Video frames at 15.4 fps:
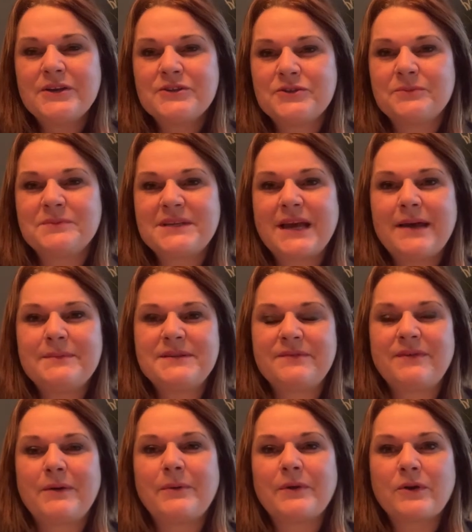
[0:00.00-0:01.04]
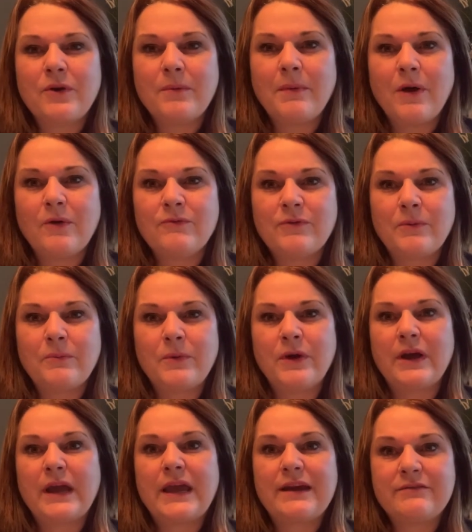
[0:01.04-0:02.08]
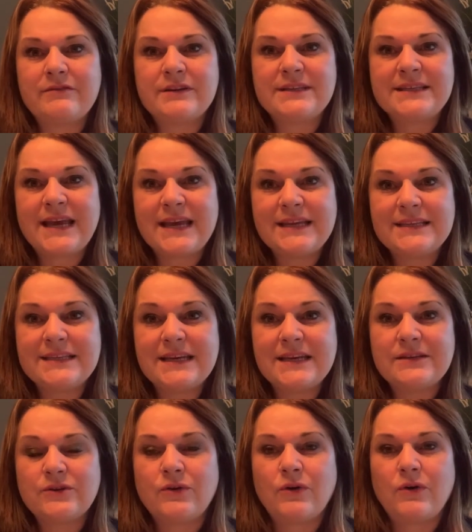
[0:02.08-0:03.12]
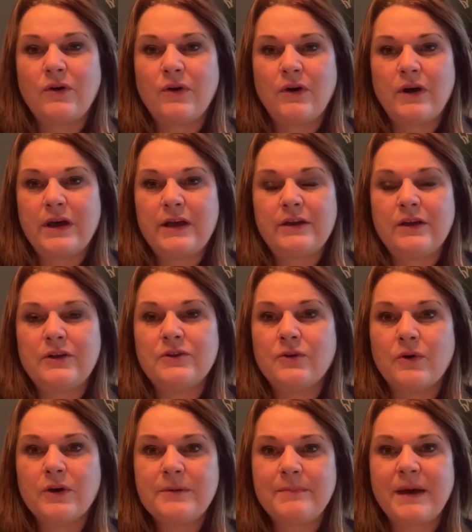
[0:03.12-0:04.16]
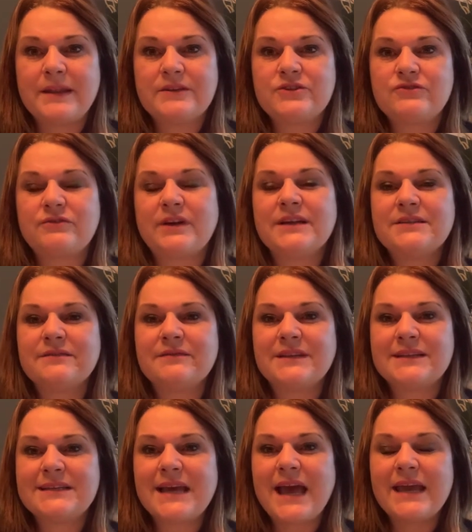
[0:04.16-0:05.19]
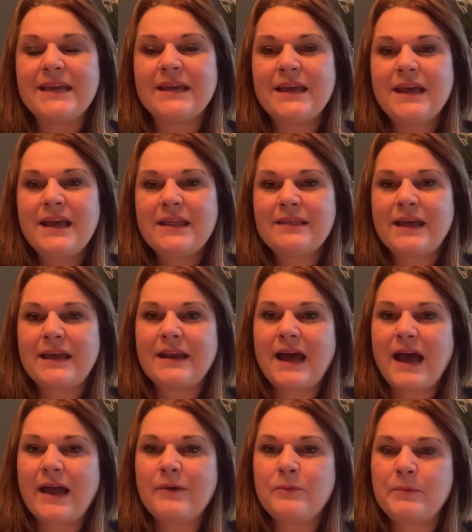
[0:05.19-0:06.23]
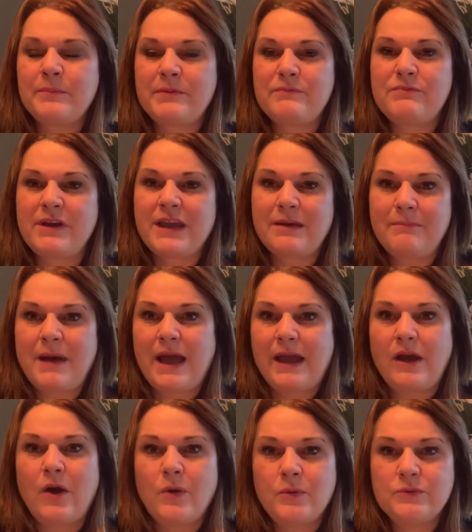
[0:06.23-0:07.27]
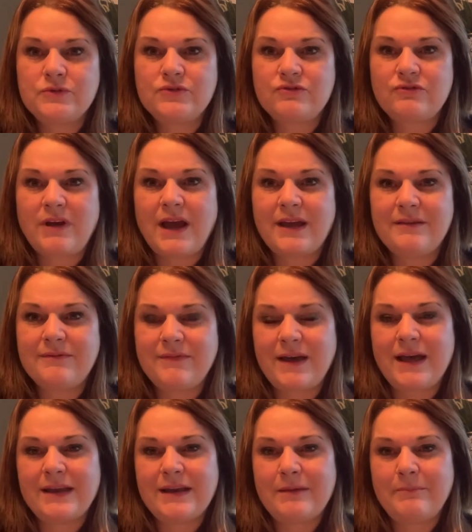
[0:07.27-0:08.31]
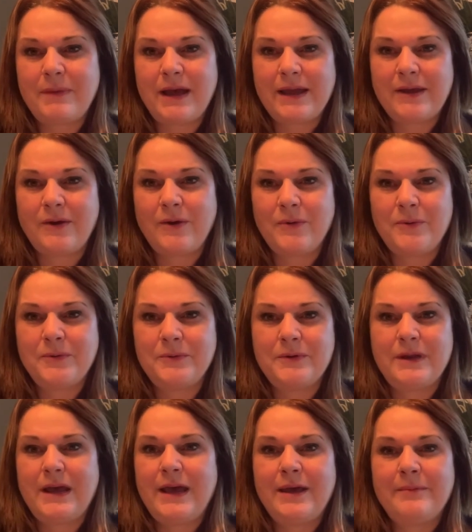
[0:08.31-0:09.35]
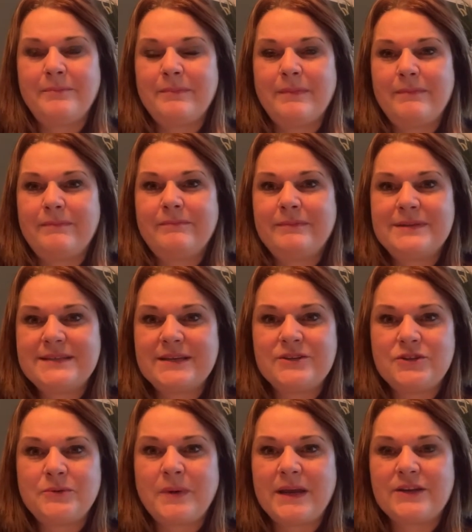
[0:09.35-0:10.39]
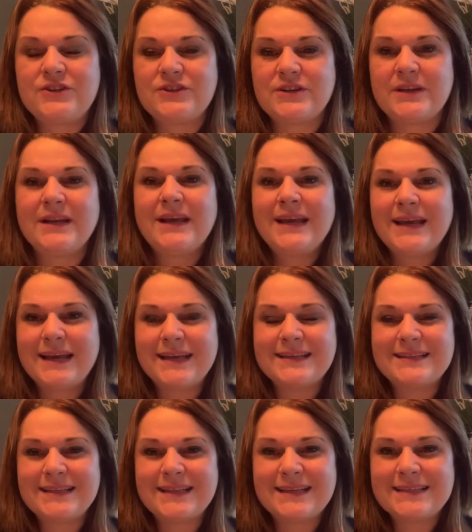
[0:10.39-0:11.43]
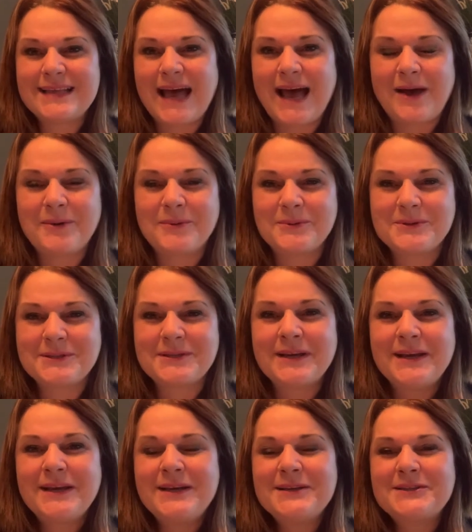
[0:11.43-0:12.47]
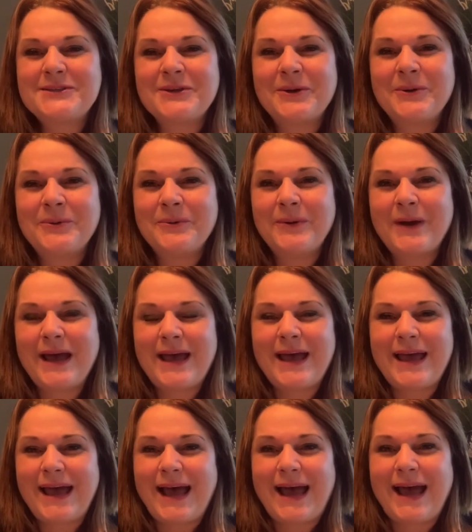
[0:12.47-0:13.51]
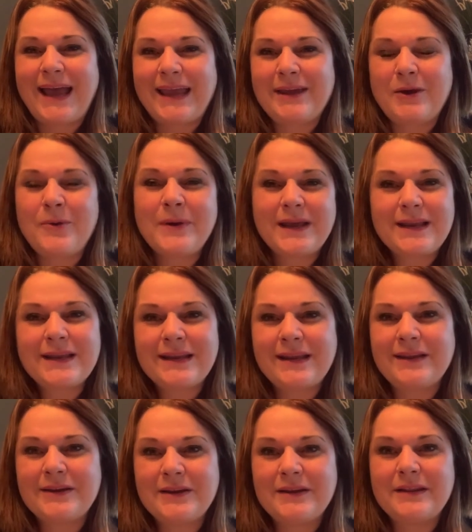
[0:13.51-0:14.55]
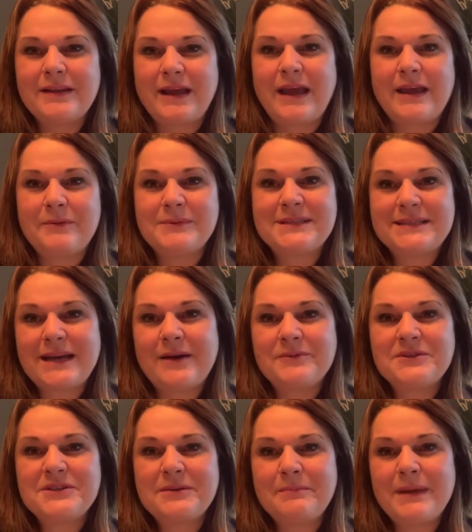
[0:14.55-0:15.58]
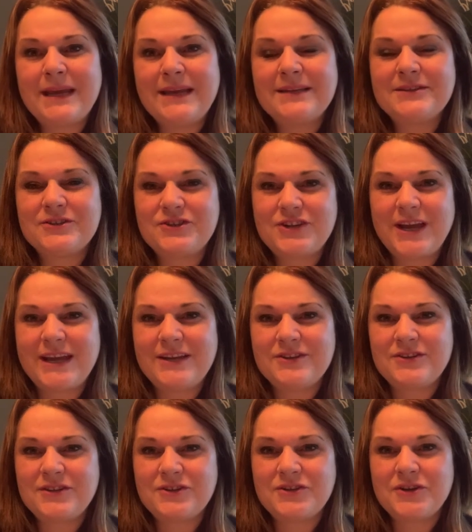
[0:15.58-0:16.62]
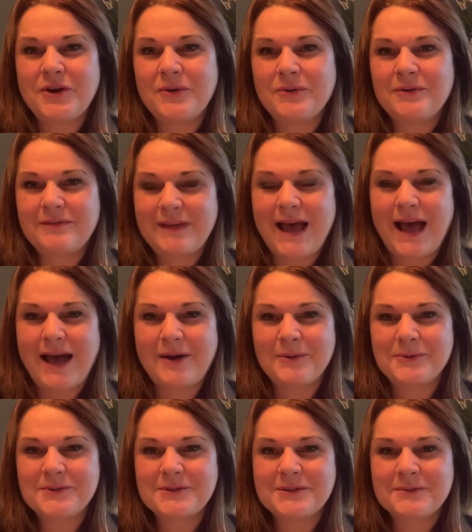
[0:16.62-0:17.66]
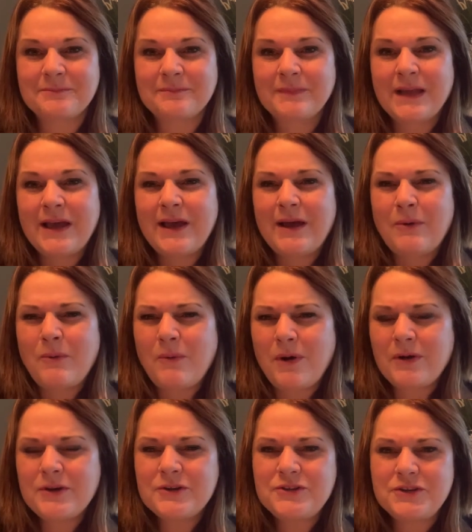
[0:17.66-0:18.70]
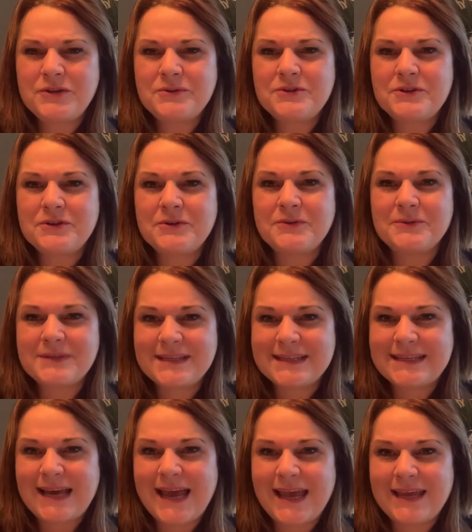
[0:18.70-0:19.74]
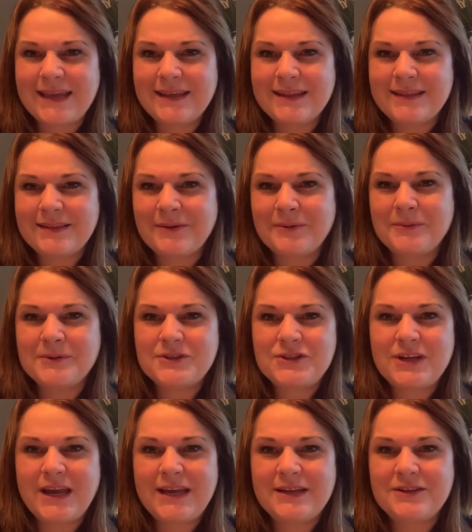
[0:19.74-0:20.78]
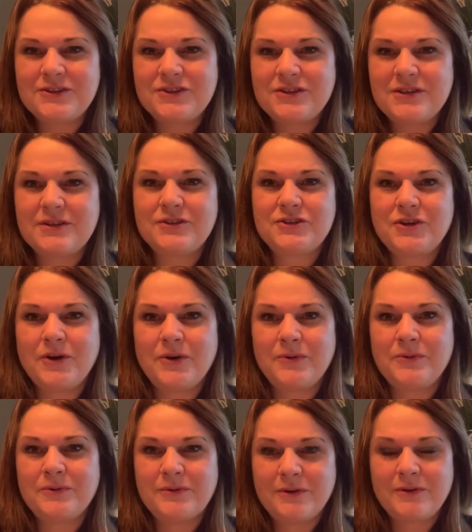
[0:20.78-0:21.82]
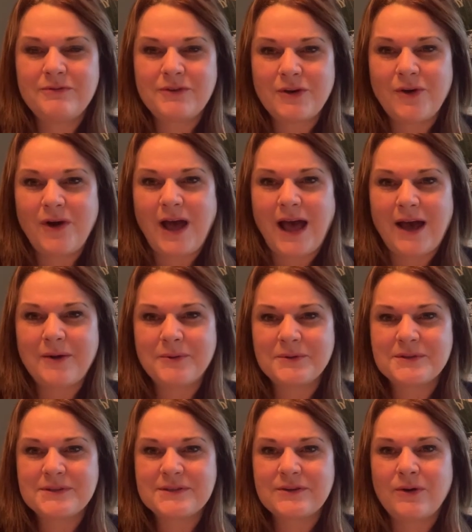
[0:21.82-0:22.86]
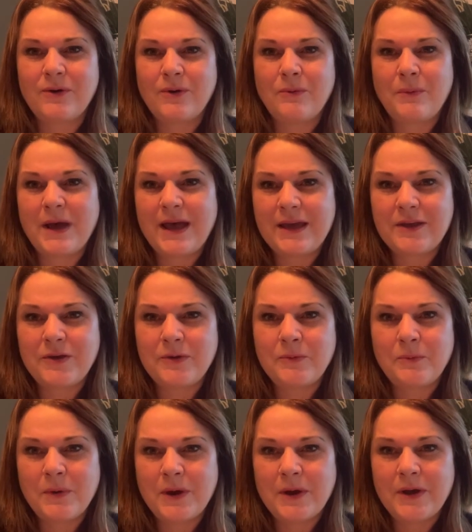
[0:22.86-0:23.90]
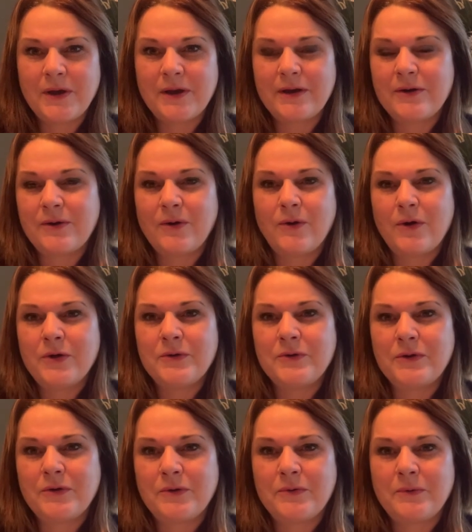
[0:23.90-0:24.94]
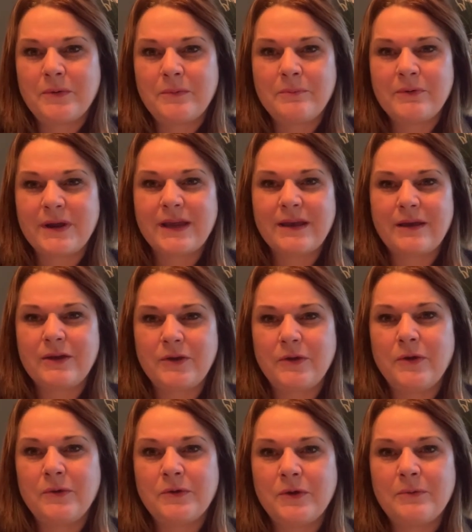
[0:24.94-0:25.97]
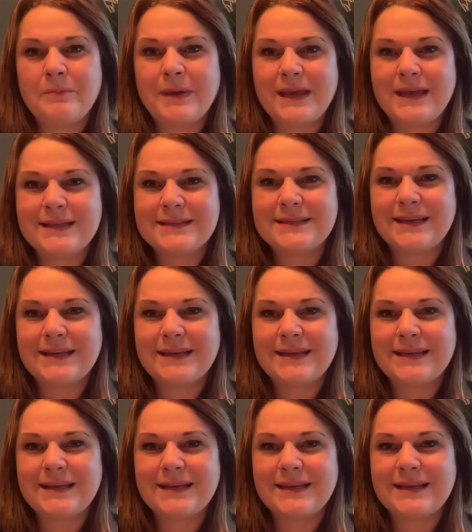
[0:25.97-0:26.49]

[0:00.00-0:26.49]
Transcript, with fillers: Sometimes if I would come home from work irritated or uh, annoyed by the stress of the day, then I would be bringing my own strife and my own um, situation into this house. So I quickly learned that it was down to me to change the tone of the house. What could you do today that would change the tone of your house or where you work or who you bring who you meet